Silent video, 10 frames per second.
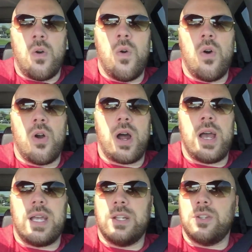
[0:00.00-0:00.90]
or
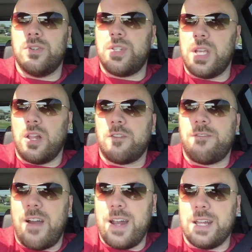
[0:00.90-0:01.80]
I could do seller
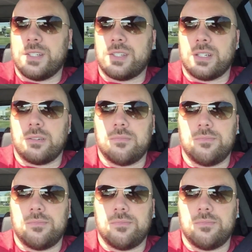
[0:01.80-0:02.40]
financing.